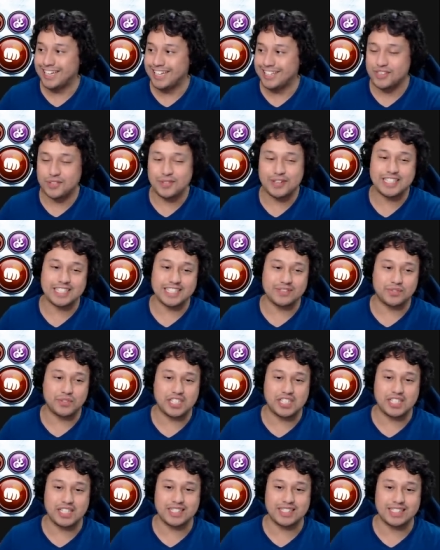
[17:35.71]
which is
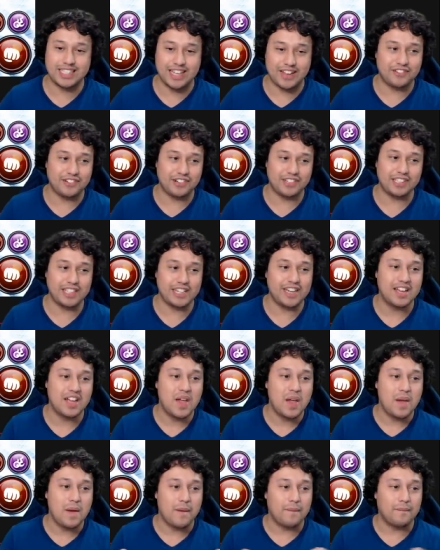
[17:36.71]
which is definitely
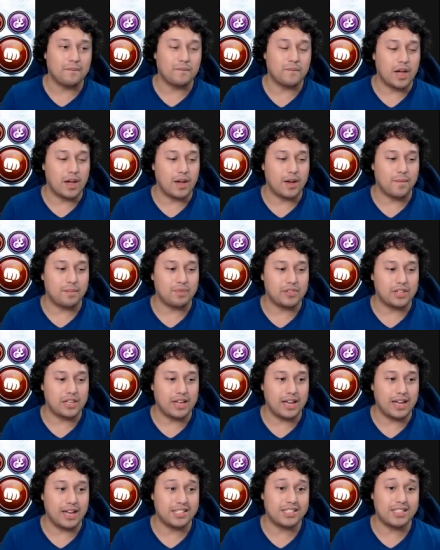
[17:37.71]
um,
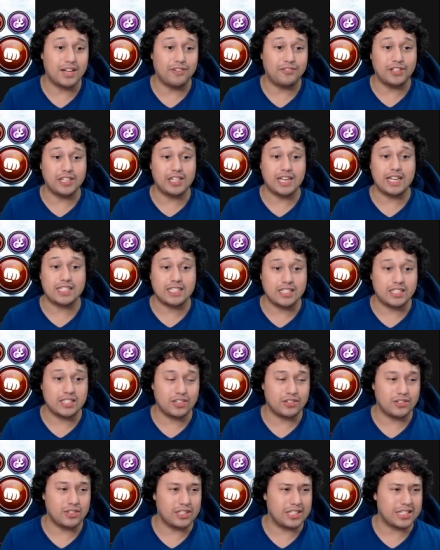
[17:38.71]
it's definitely nice
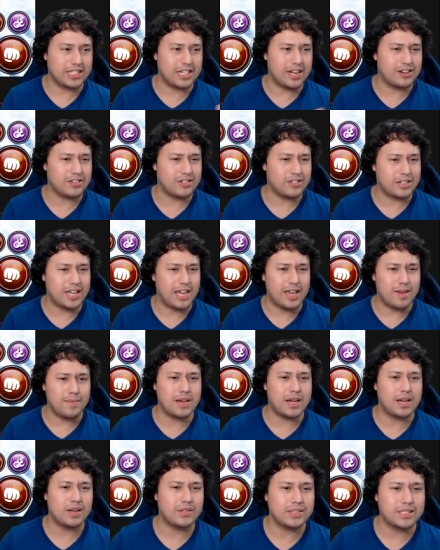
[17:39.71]
considering this character
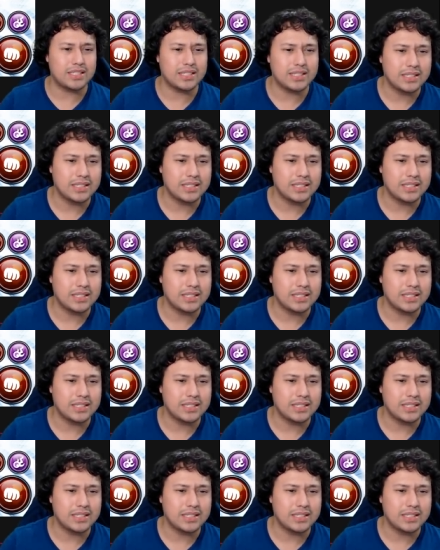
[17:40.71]
came out.